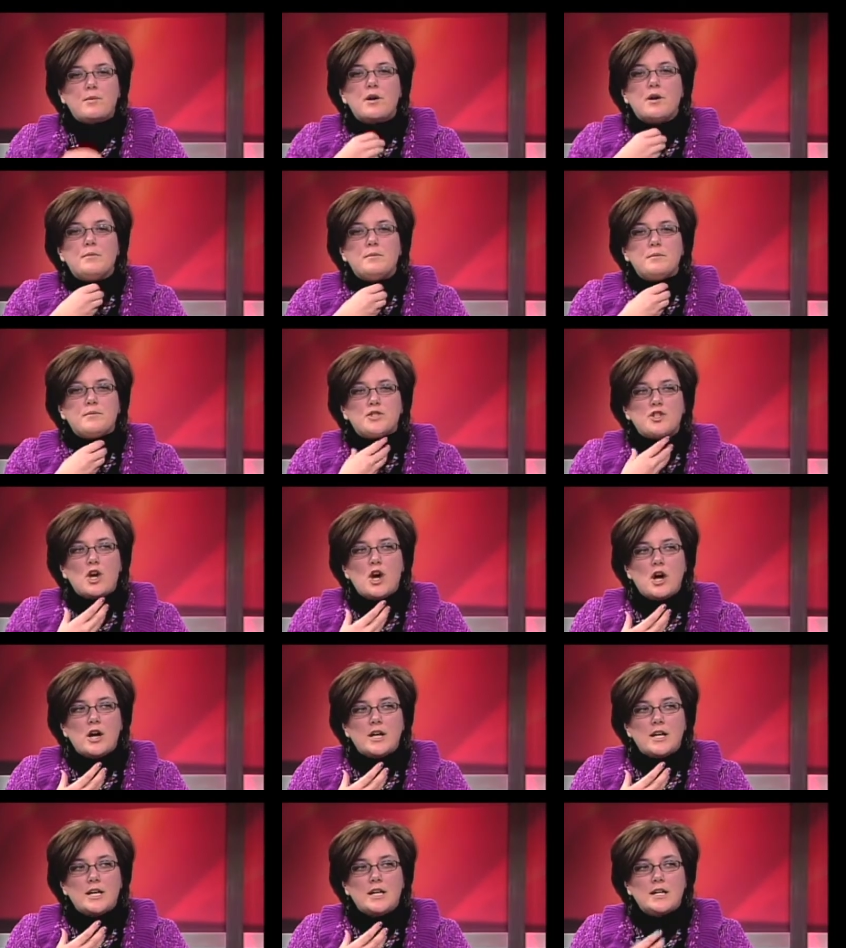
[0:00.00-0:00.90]
problems
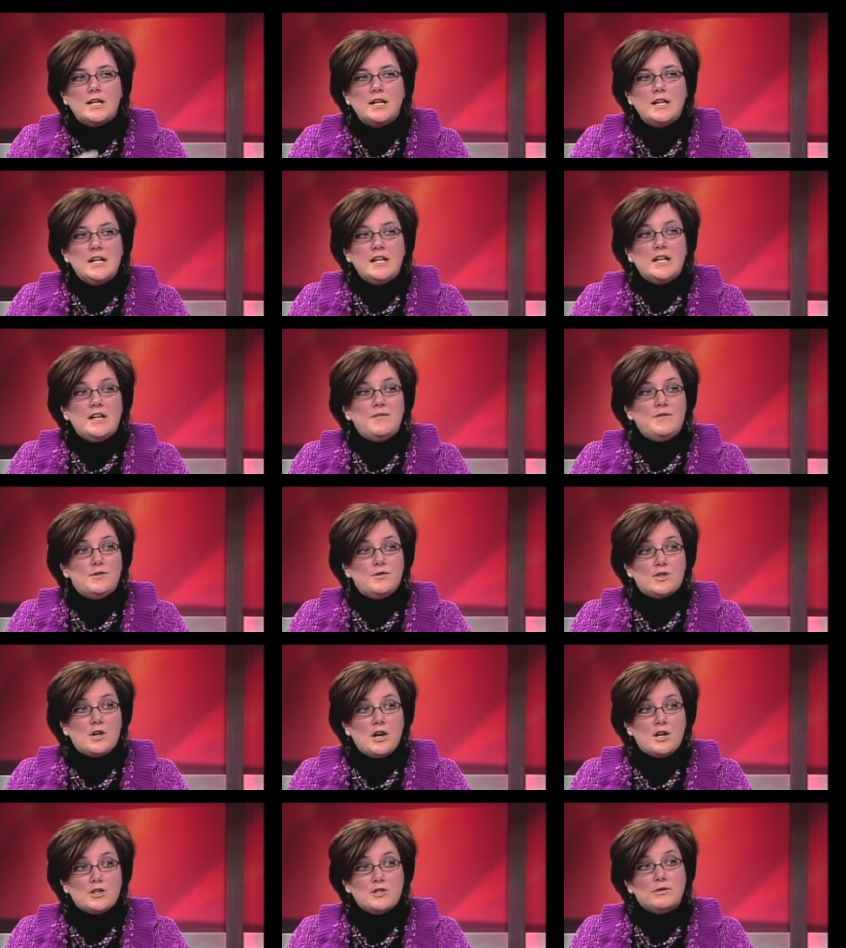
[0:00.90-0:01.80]
talking, if you
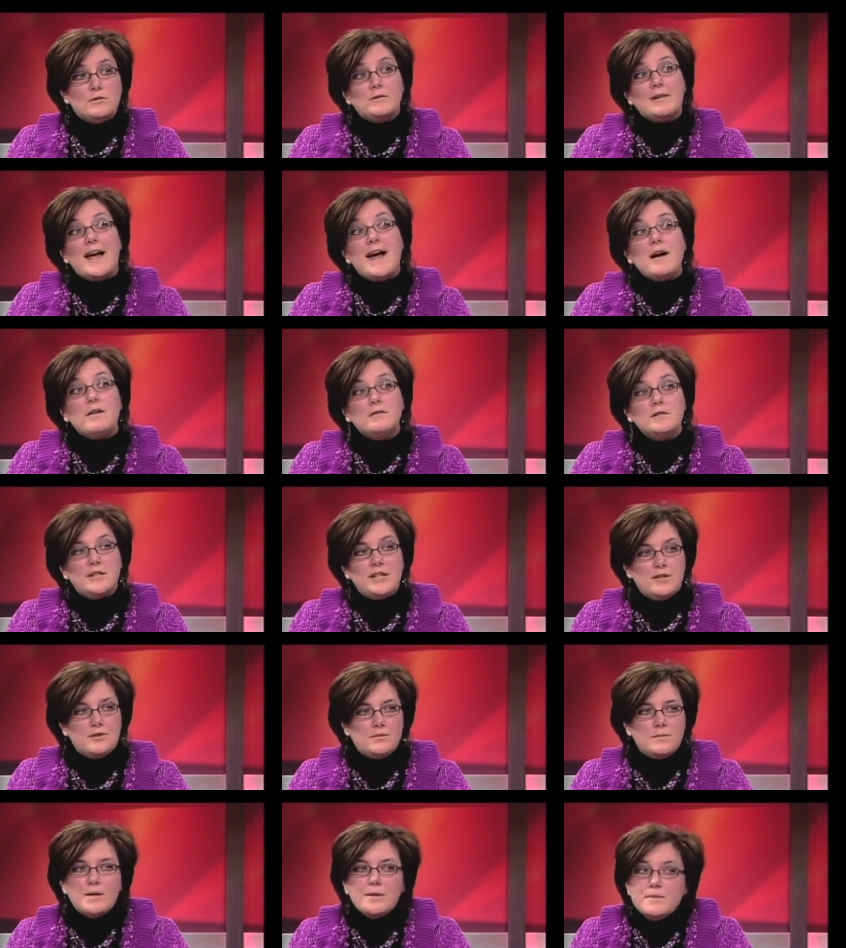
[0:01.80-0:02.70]
talk too loudly
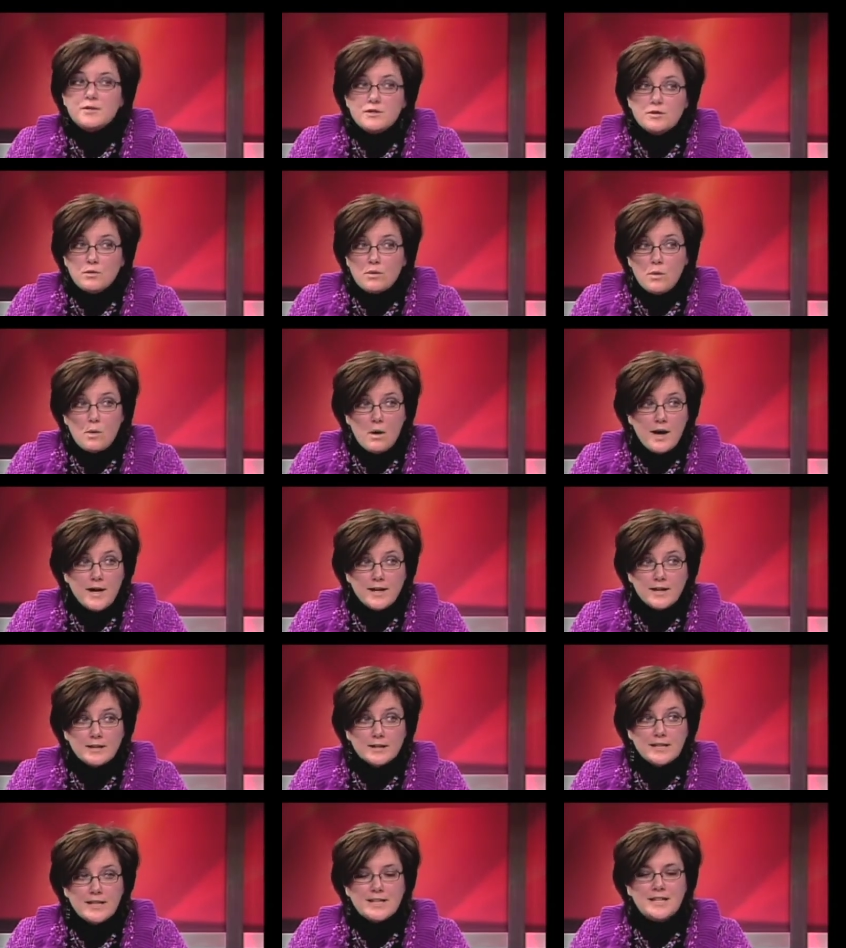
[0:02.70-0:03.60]
or maybe too
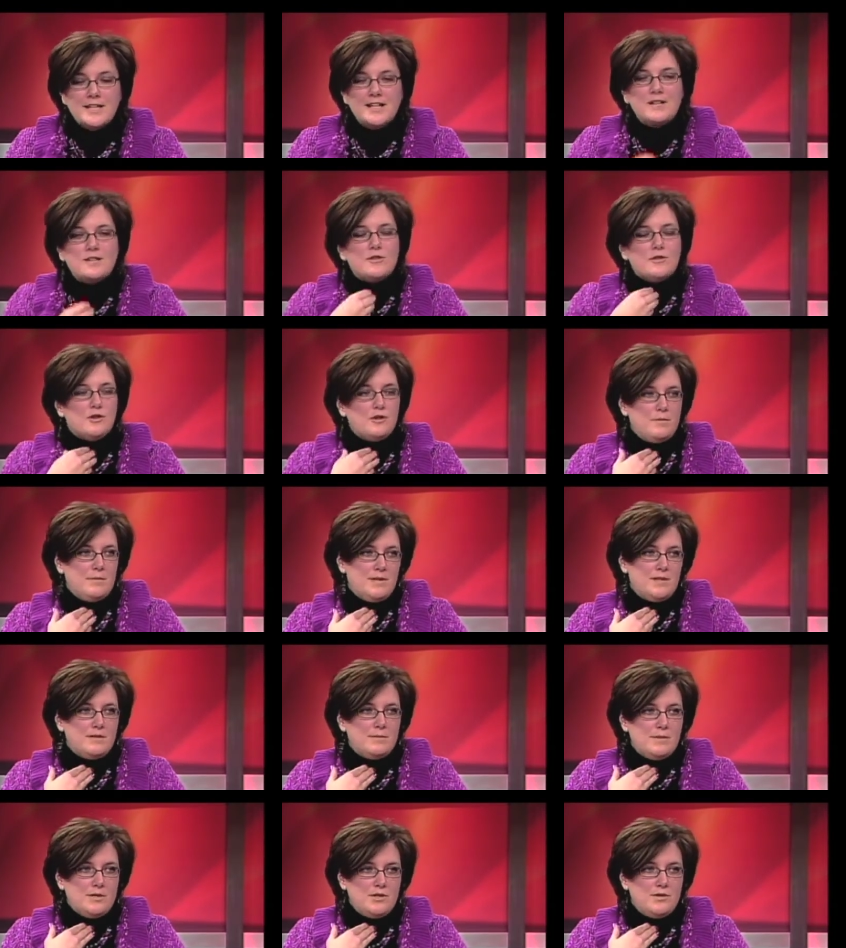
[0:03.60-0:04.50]
quietly, there could be
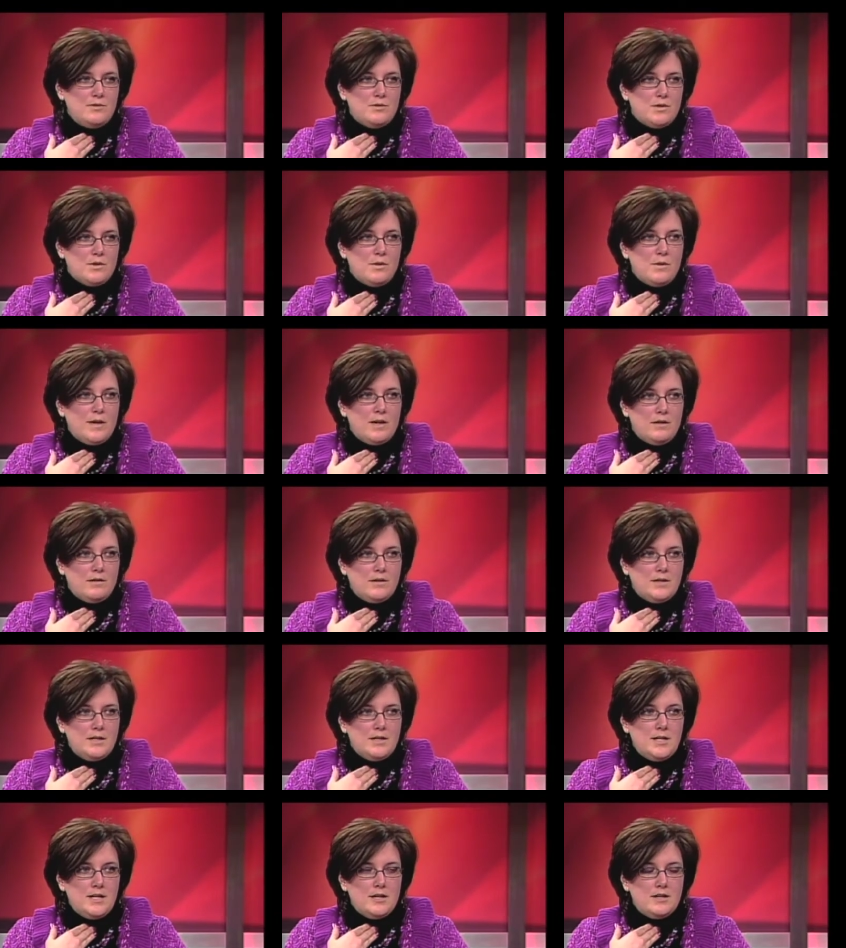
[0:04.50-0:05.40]
some issues going on
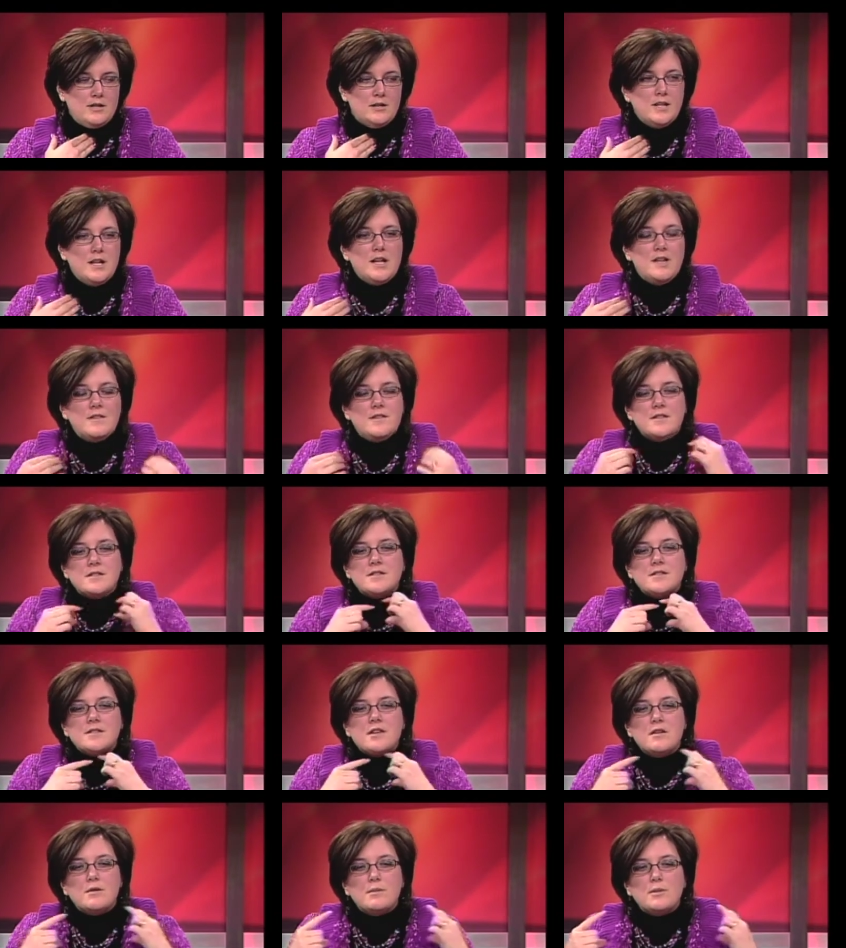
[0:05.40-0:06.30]
in here. This is
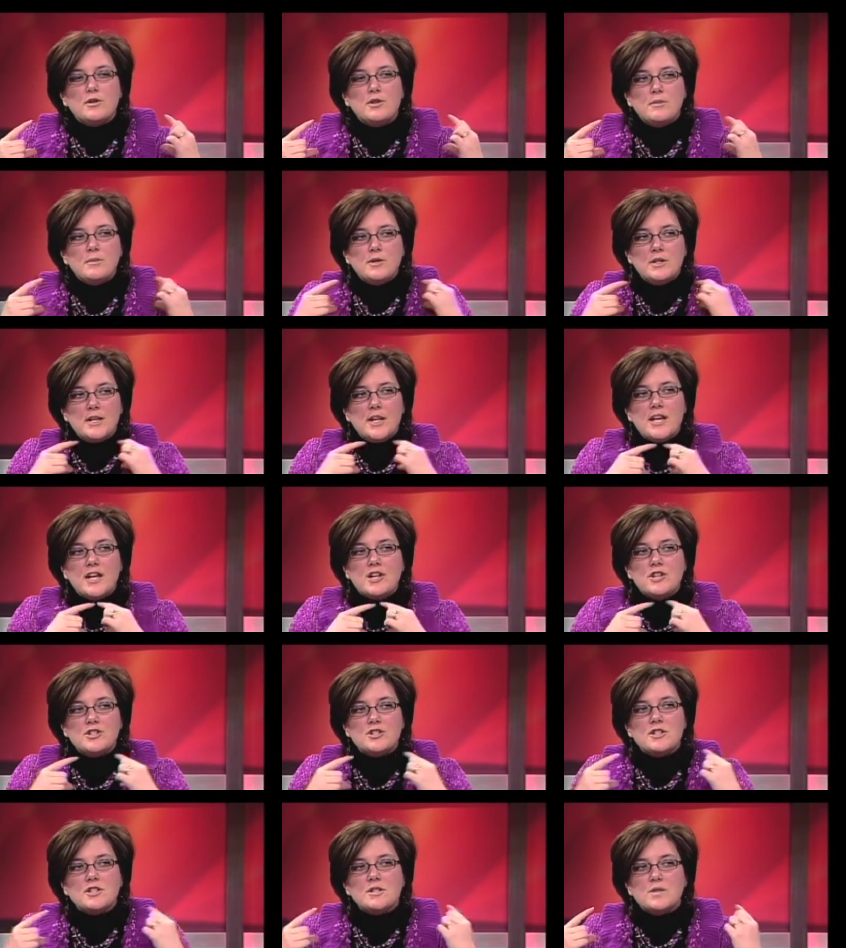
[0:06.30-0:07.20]
all about
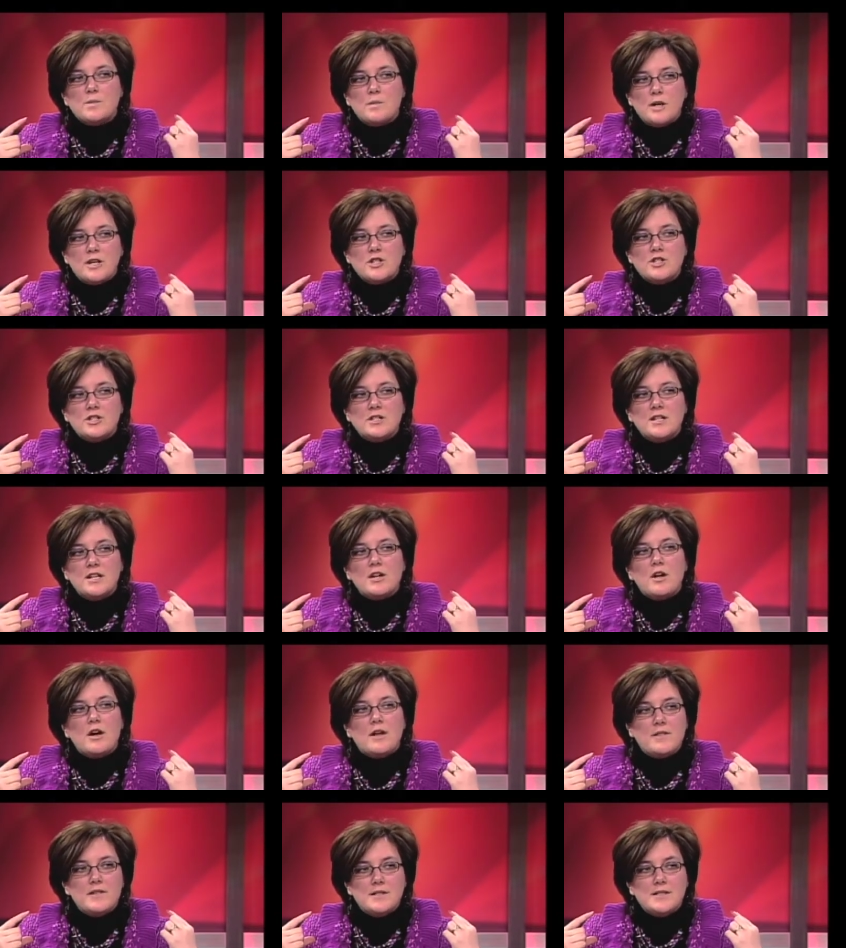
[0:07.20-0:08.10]
communication, expression, and
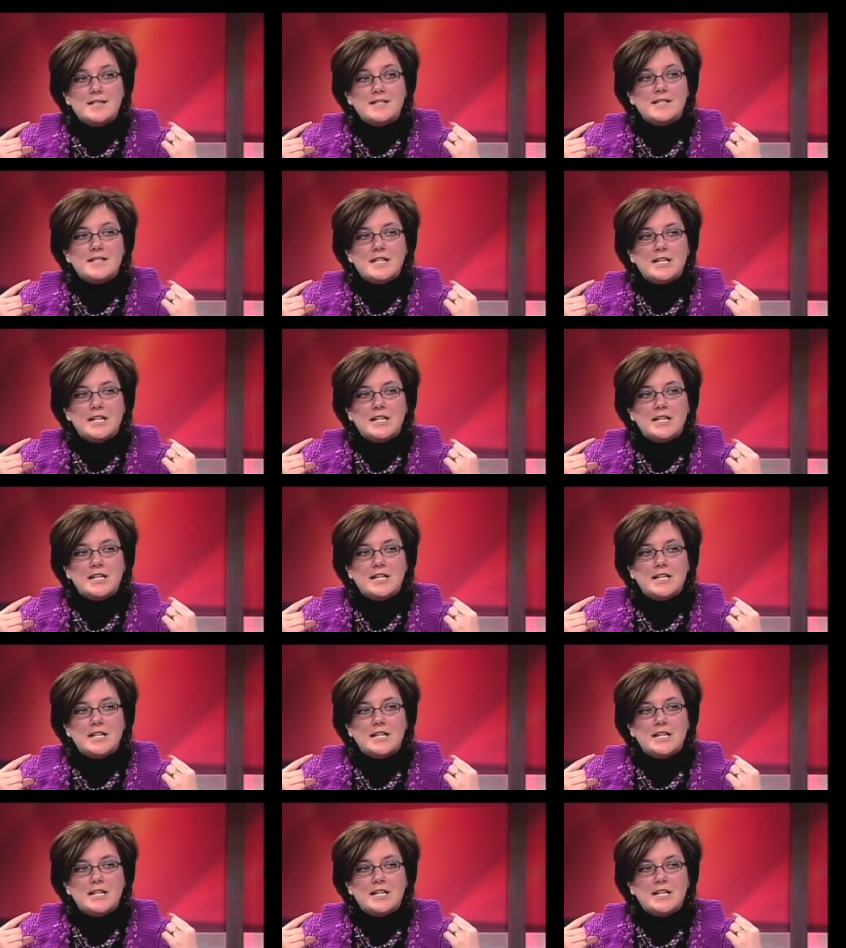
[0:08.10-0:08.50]
authenticity.